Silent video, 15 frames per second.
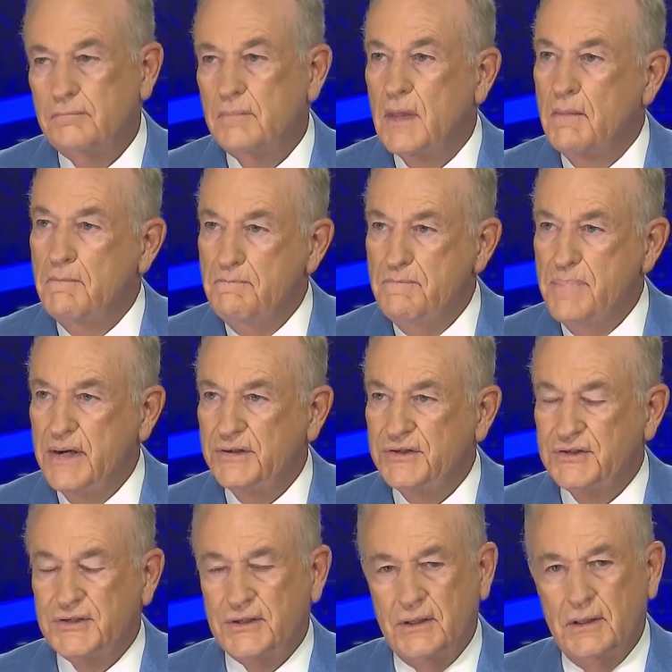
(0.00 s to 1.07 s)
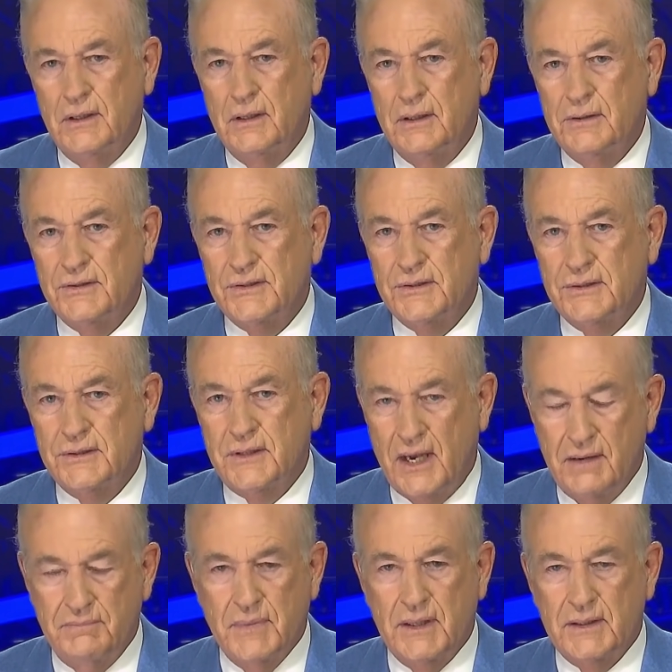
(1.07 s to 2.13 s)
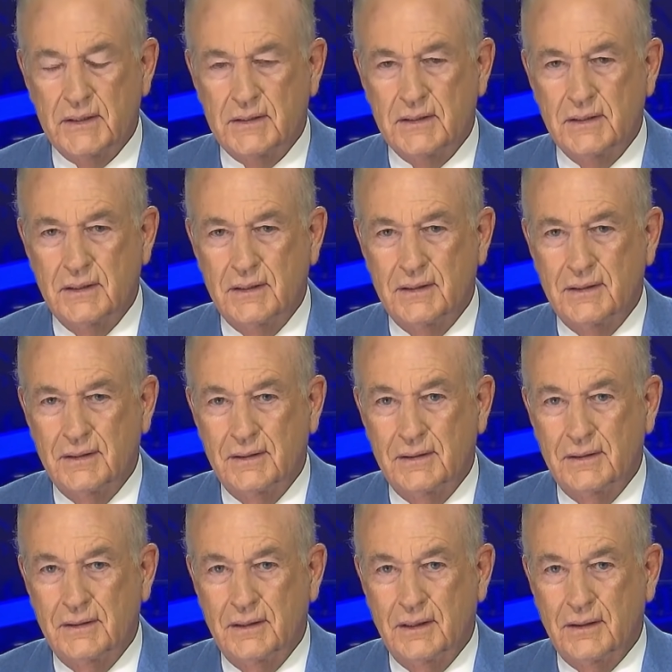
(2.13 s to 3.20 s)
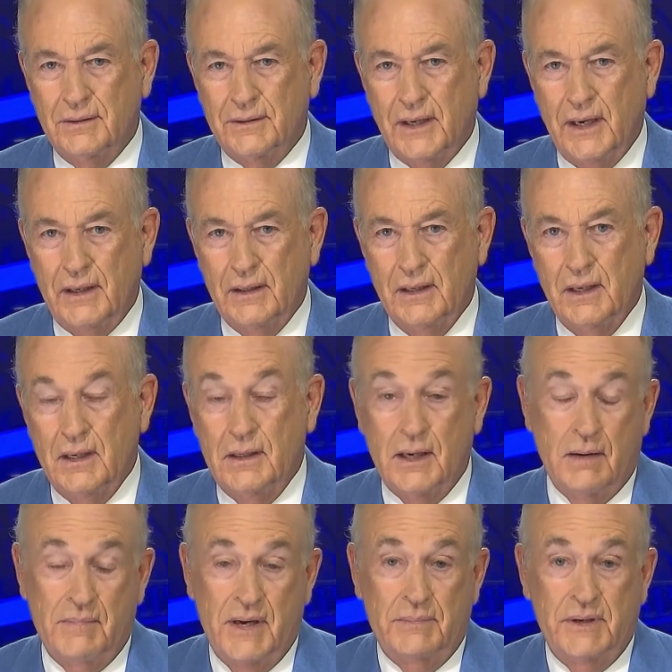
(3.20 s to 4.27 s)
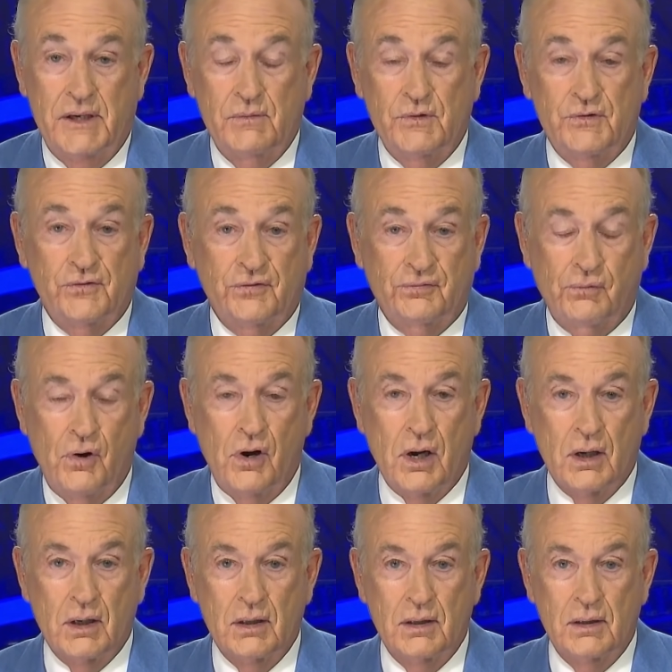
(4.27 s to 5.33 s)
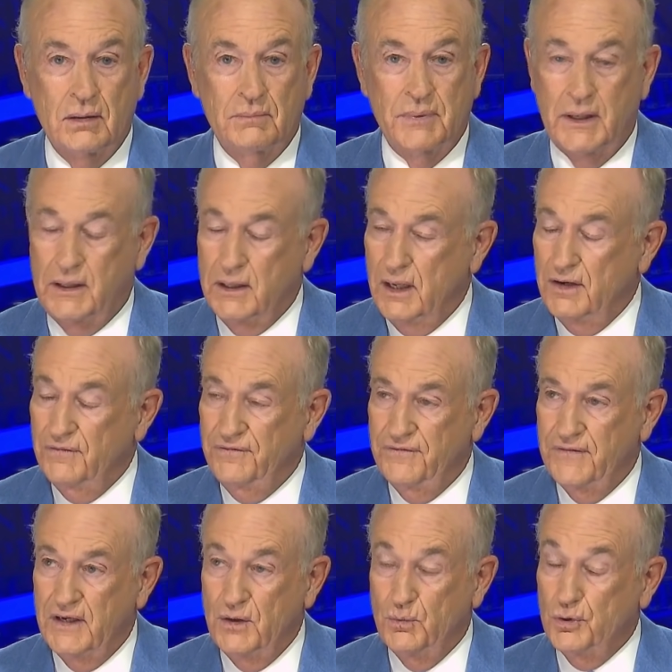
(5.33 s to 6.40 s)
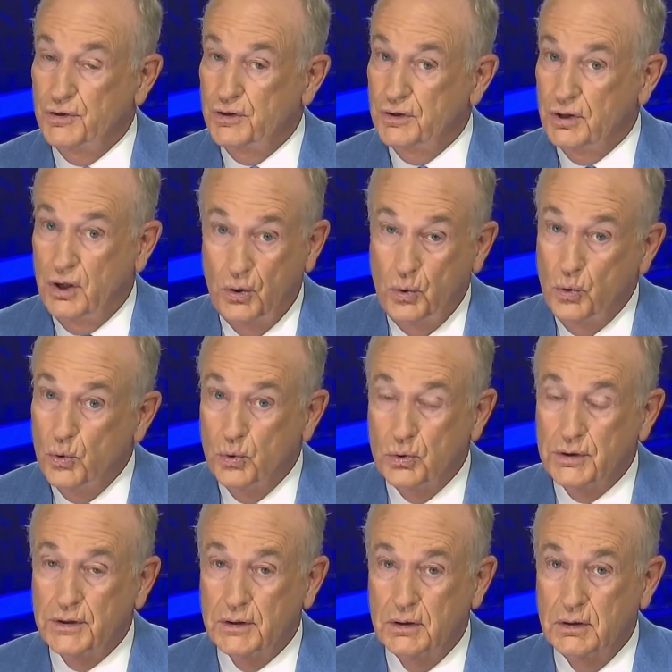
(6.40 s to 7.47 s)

miss statement. Okay? Now, maybe he was just wrong. But again, if he were told,